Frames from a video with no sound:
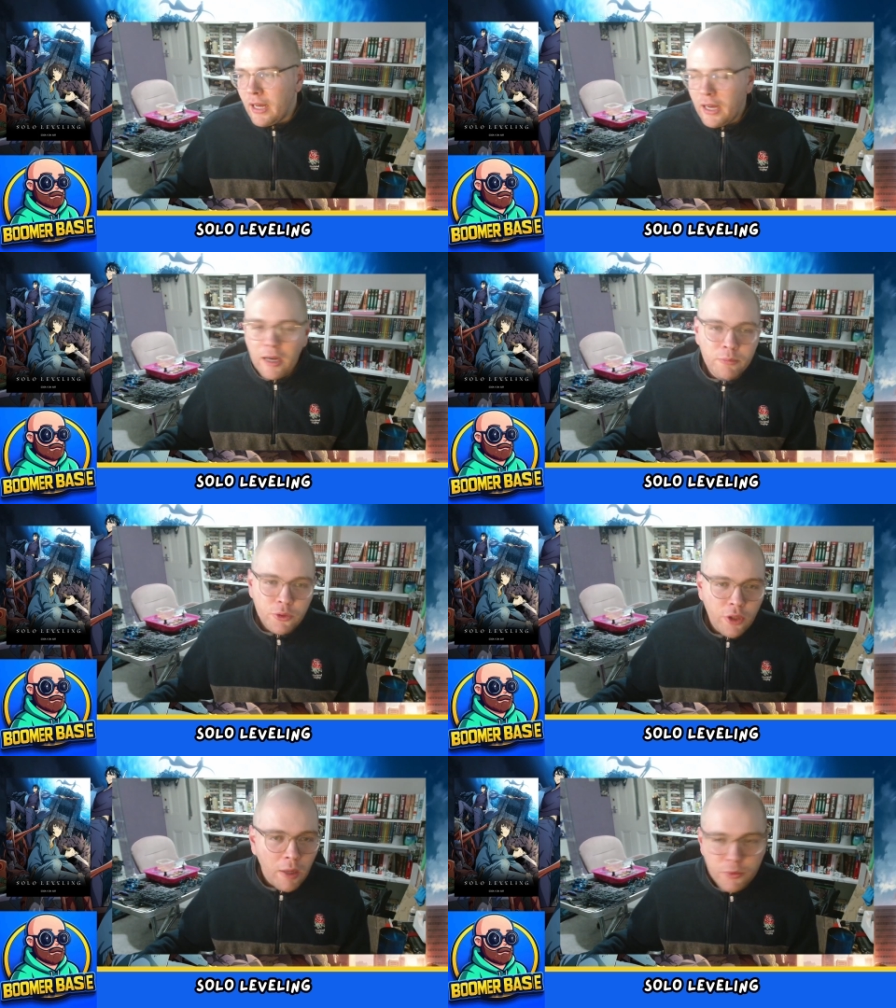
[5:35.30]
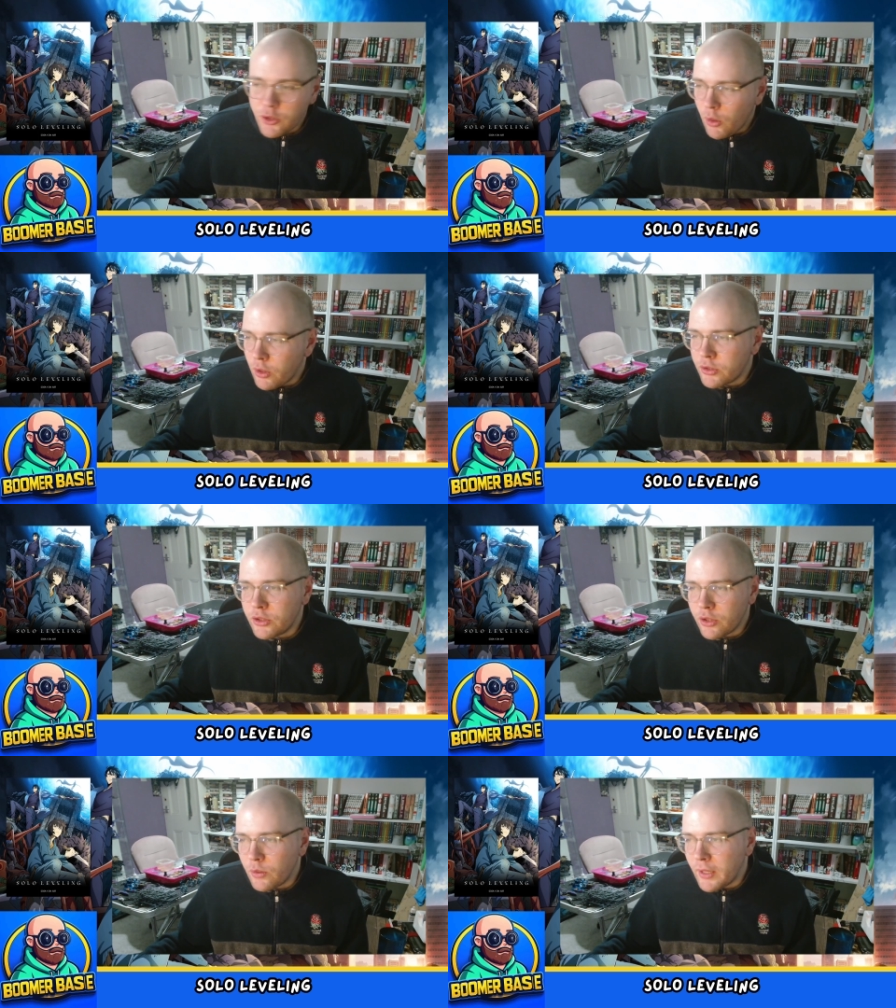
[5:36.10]
I'm so honestly
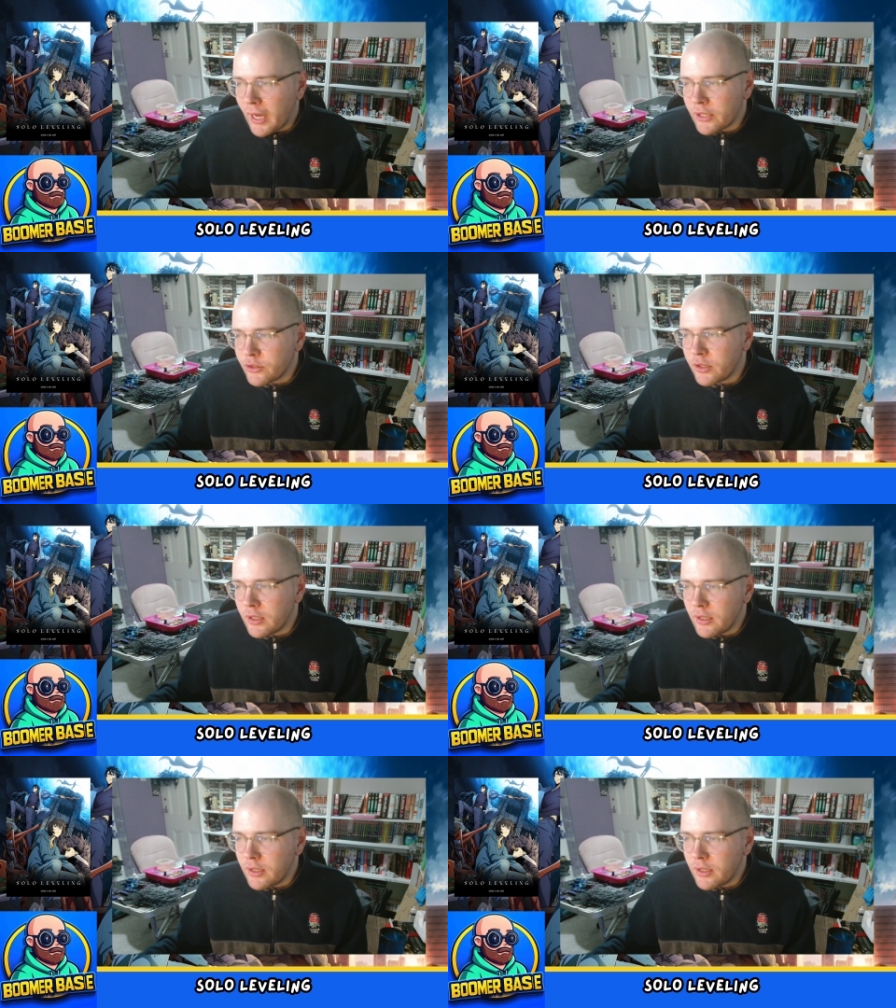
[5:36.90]
so gassed.